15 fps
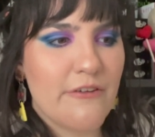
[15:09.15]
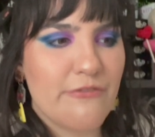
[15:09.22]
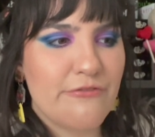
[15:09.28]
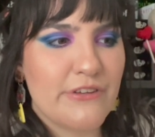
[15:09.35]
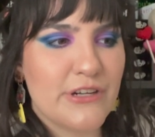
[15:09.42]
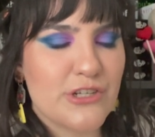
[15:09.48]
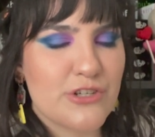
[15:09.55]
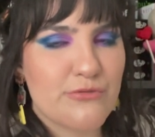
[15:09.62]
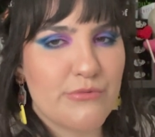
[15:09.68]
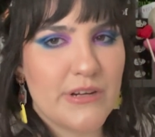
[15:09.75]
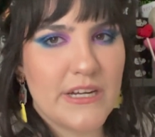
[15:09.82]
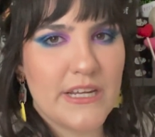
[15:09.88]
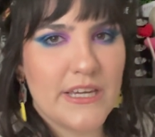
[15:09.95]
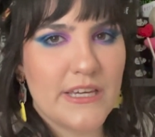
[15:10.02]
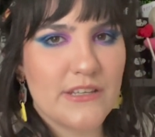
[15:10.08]
finish
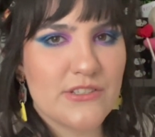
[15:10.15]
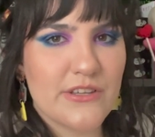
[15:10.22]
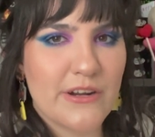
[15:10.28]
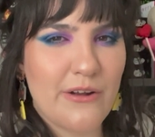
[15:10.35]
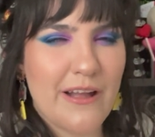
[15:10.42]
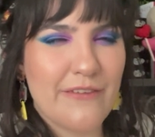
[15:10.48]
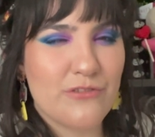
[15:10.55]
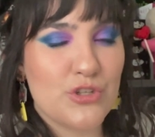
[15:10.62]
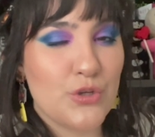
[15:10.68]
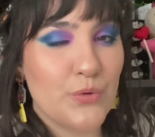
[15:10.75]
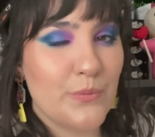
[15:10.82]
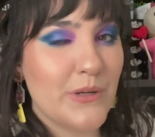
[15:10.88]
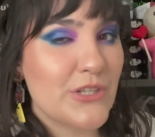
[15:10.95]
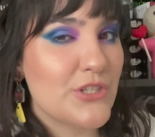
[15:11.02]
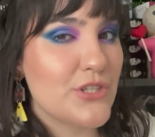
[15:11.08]
reading. So I don't have too
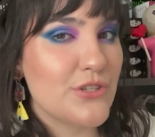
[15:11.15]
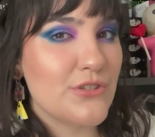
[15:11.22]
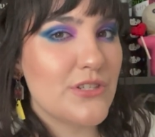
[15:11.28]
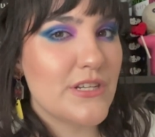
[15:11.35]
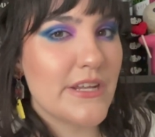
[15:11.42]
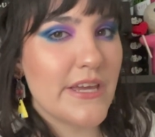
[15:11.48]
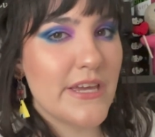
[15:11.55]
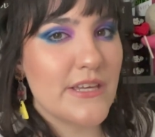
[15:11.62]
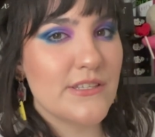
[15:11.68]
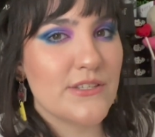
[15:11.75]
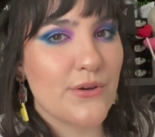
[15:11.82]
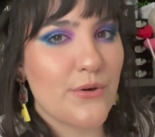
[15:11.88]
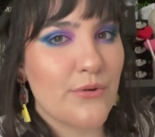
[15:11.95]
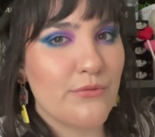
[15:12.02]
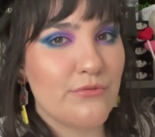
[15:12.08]
much to do today,
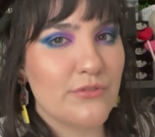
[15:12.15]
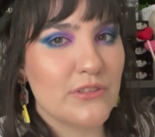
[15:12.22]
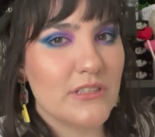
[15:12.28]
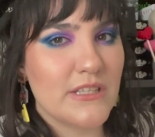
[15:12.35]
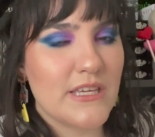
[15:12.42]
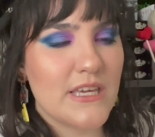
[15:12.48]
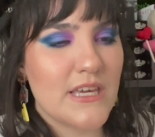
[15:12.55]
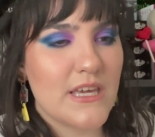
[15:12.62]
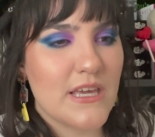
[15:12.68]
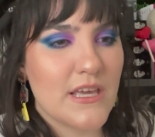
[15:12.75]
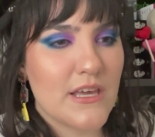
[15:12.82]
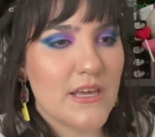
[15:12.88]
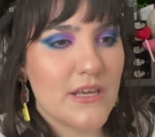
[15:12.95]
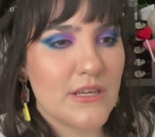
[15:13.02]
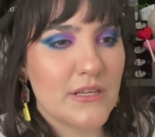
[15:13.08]
so hopefully